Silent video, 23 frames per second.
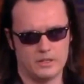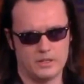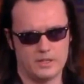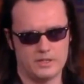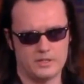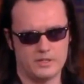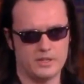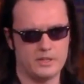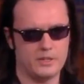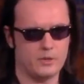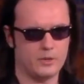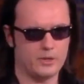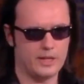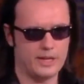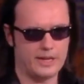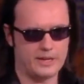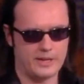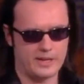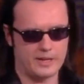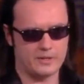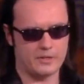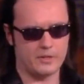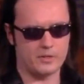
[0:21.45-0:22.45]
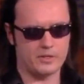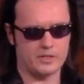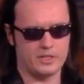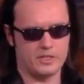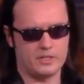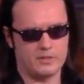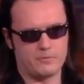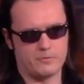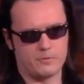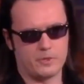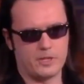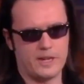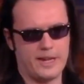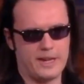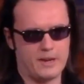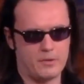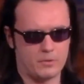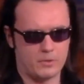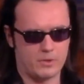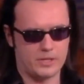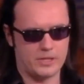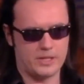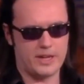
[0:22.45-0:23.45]
They say you're allowed out of your cell for an
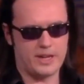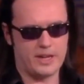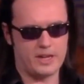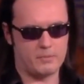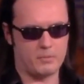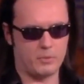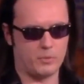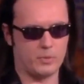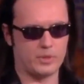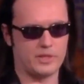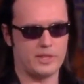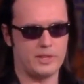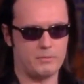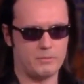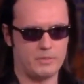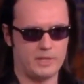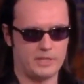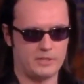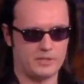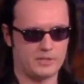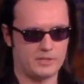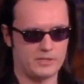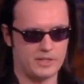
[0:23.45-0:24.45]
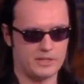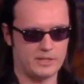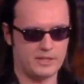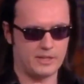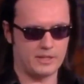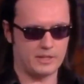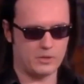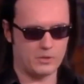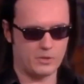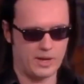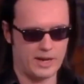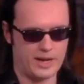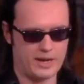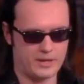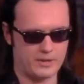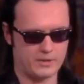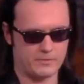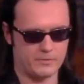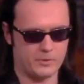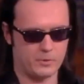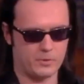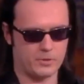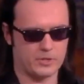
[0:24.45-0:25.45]
hour a day, but what that means is they take you
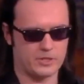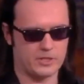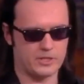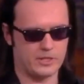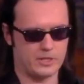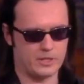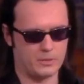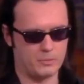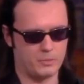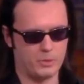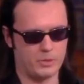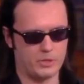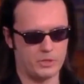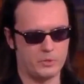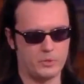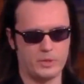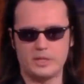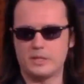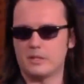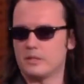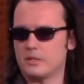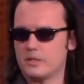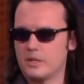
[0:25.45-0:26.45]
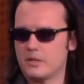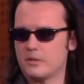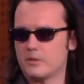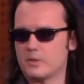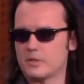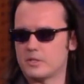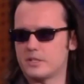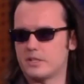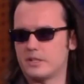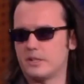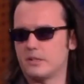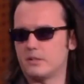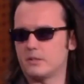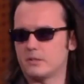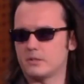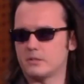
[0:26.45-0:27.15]
out of your cell and put you in another cell.